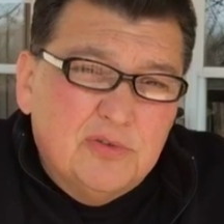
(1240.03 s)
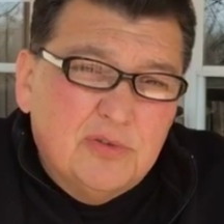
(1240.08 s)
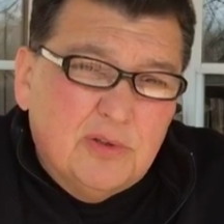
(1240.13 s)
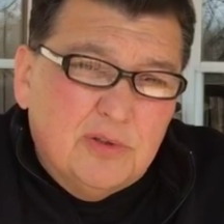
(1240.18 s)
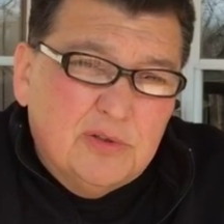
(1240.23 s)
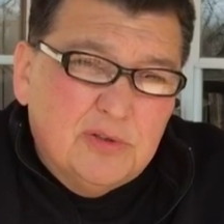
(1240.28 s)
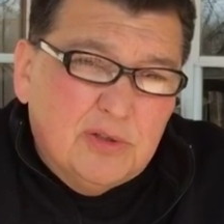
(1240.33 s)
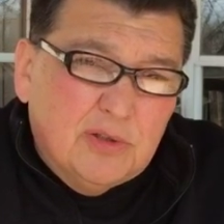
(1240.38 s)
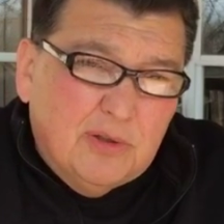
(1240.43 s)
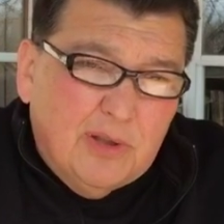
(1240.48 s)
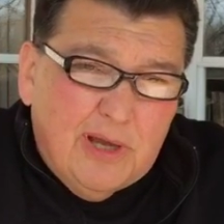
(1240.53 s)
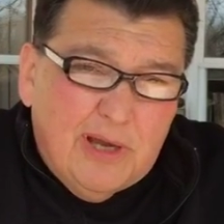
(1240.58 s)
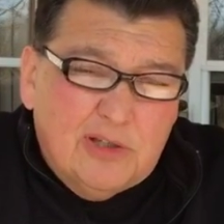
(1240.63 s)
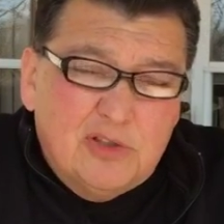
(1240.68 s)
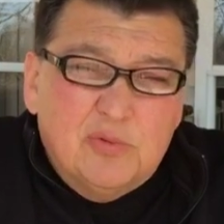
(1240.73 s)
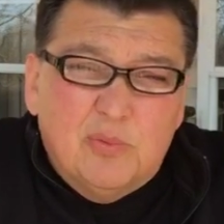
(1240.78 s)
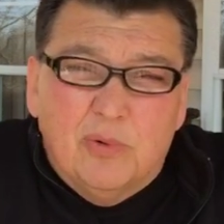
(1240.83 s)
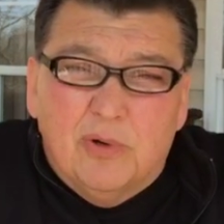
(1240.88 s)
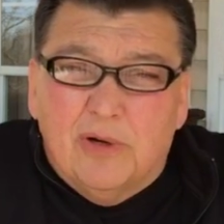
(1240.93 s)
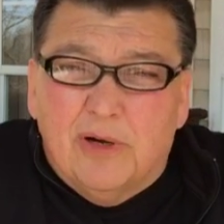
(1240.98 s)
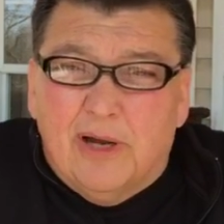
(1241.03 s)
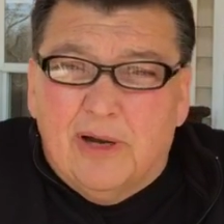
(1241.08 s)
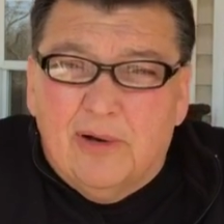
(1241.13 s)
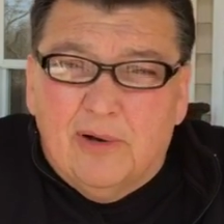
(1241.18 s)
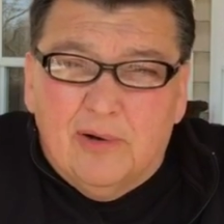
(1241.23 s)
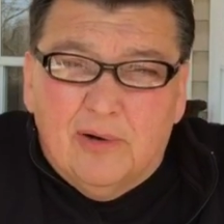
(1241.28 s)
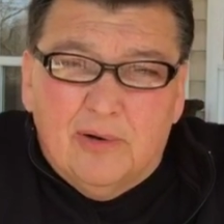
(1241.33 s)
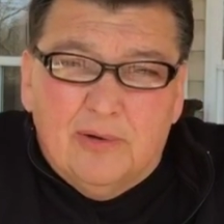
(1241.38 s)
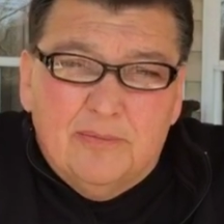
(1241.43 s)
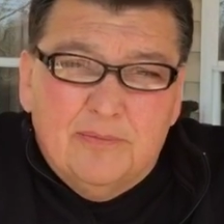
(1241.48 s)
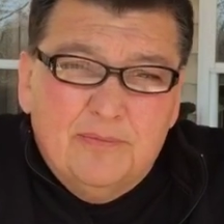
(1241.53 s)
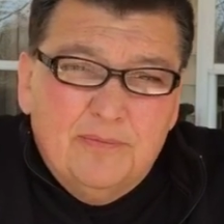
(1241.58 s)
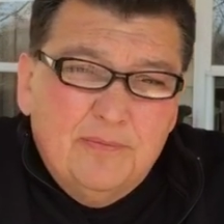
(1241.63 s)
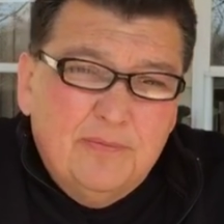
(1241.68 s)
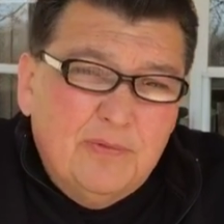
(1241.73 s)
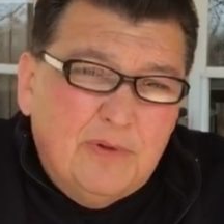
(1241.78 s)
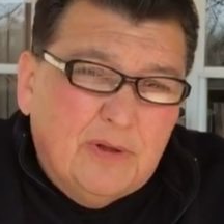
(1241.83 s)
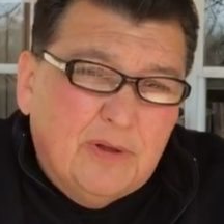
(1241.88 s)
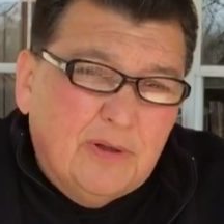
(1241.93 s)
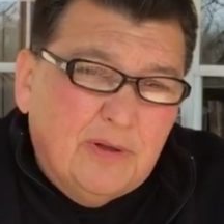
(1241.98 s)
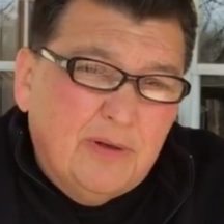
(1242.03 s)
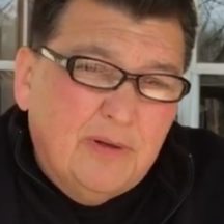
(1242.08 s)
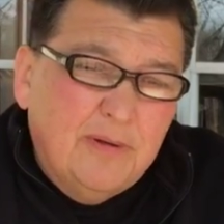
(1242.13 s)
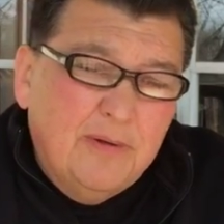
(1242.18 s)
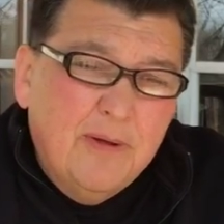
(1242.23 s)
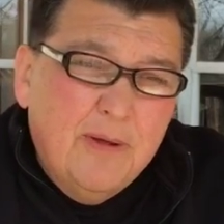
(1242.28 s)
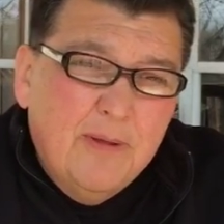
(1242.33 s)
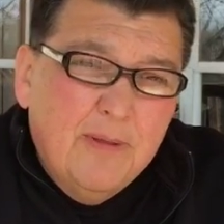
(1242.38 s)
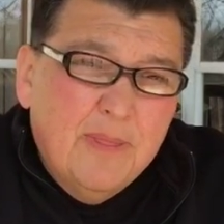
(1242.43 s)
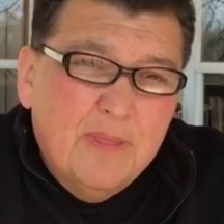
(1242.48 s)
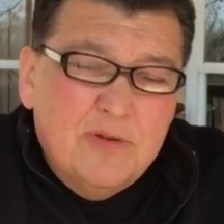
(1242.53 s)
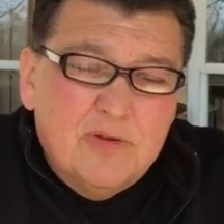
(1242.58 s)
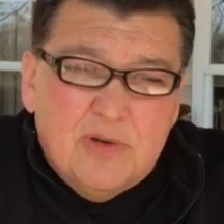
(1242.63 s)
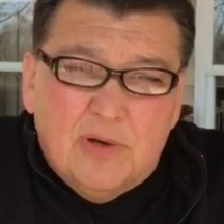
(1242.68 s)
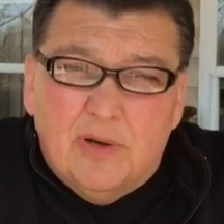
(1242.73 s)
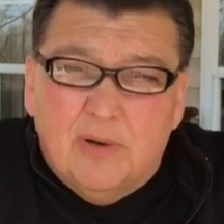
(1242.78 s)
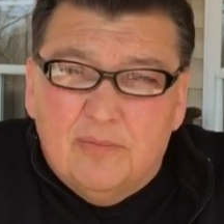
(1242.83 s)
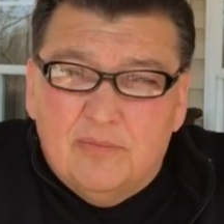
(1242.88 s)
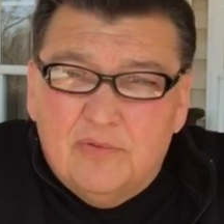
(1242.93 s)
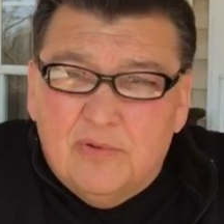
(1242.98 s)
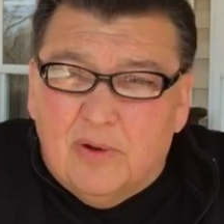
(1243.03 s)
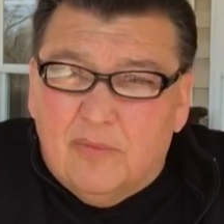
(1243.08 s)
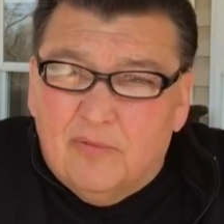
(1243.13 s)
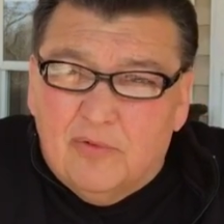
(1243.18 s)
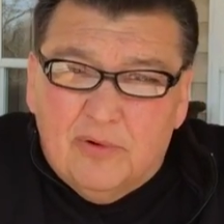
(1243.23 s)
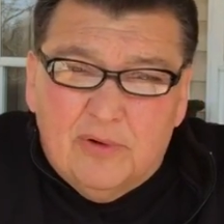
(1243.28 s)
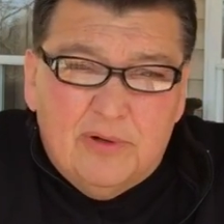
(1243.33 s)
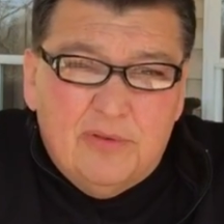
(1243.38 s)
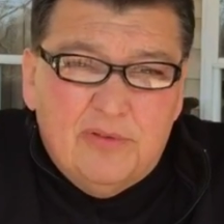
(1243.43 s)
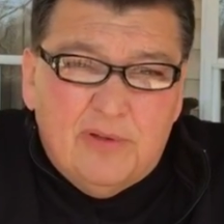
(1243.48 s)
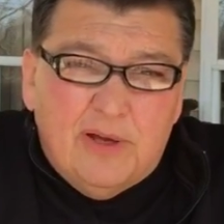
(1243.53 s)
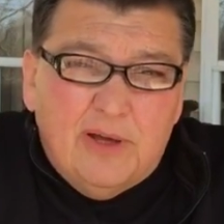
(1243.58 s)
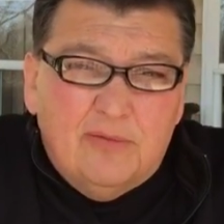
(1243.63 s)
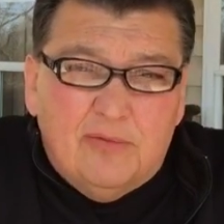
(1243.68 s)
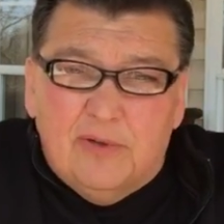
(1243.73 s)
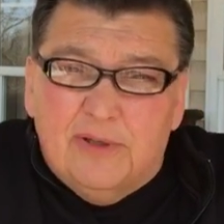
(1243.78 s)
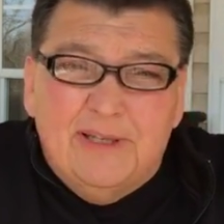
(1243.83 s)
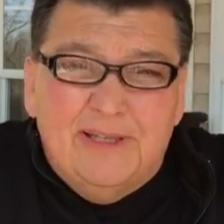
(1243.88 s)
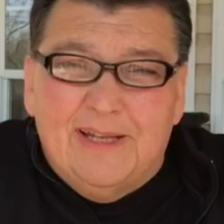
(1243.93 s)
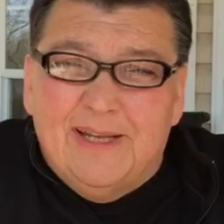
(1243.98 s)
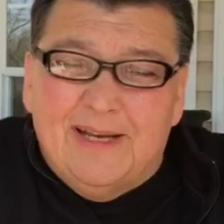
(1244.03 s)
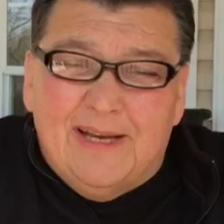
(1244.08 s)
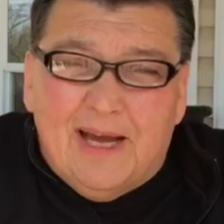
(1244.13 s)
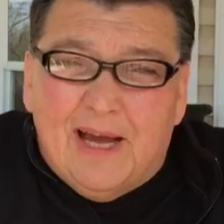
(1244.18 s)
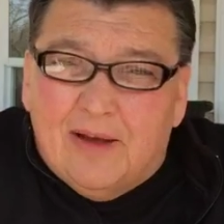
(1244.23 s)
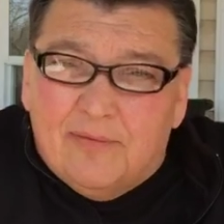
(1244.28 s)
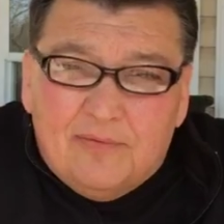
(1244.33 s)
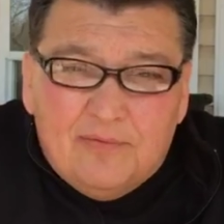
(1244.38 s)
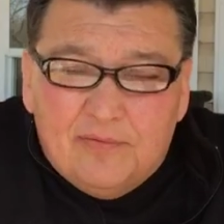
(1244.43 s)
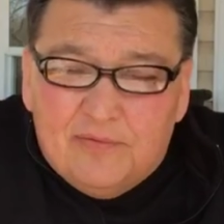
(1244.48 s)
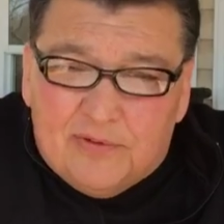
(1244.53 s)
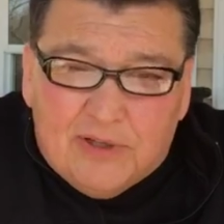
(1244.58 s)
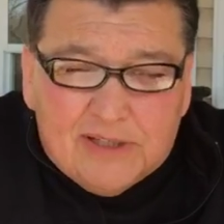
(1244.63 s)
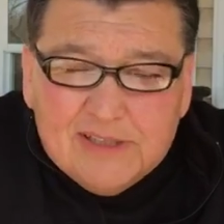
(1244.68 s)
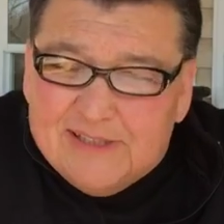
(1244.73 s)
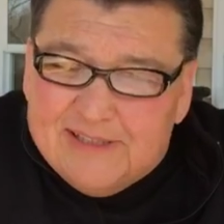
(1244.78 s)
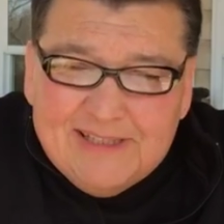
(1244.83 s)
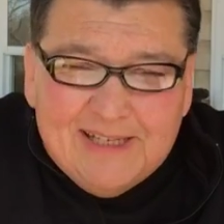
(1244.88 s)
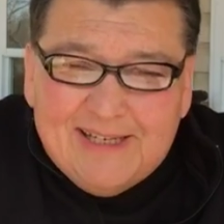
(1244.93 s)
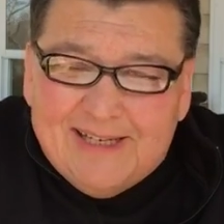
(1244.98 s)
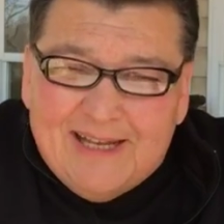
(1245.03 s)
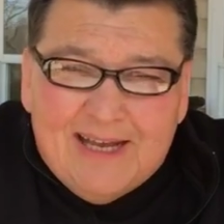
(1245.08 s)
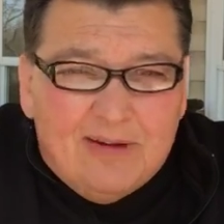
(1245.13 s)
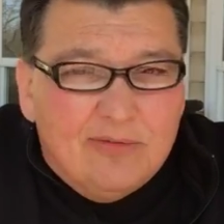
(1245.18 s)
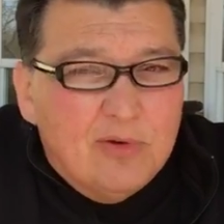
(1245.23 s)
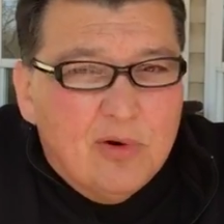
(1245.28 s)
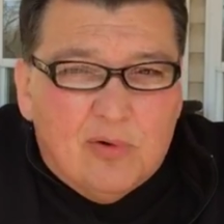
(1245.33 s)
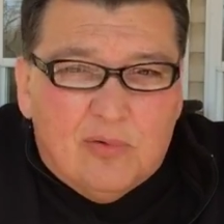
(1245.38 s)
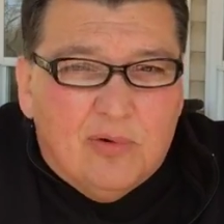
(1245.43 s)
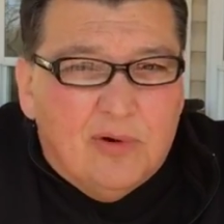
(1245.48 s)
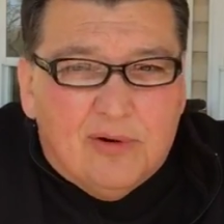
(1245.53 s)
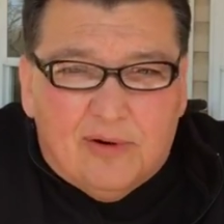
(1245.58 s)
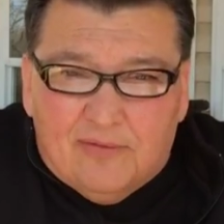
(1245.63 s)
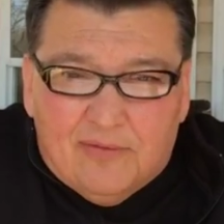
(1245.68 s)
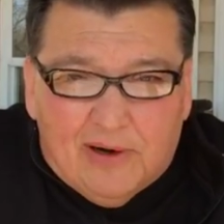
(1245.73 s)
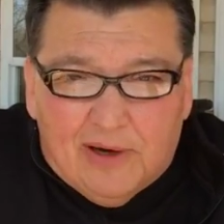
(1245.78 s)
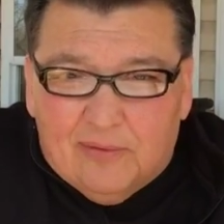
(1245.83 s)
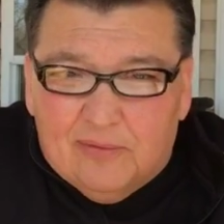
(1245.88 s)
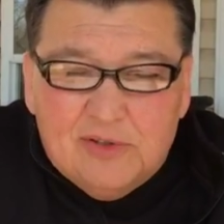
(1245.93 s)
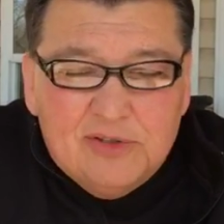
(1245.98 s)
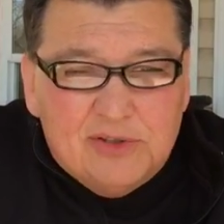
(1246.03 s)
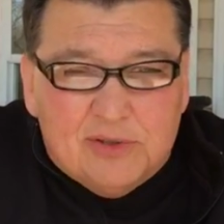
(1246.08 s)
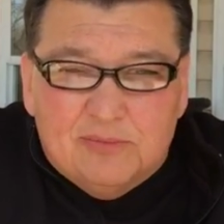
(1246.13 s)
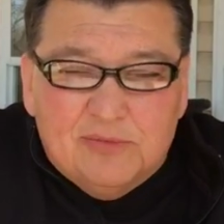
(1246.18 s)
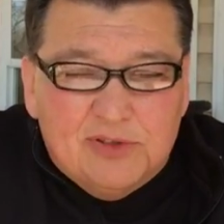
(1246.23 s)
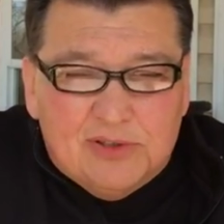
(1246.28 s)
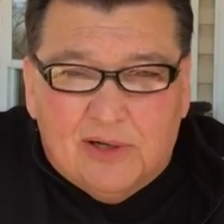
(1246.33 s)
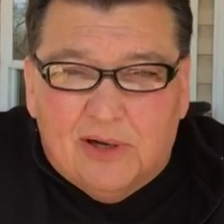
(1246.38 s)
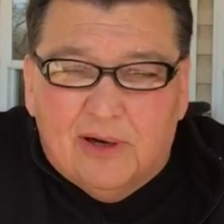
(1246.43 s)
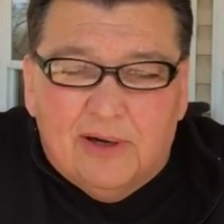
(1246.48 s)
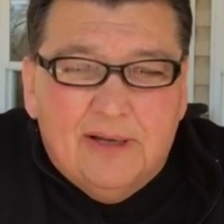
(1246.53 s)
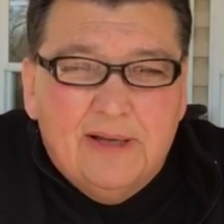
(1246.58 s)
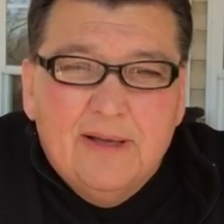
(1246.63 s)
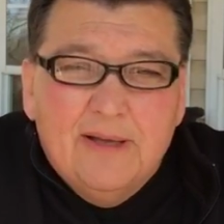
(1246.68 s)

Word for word: This is the last word I heard. And so I'm, I'm very thankful. He didn't have didn't have coronavirus, I'm sorry.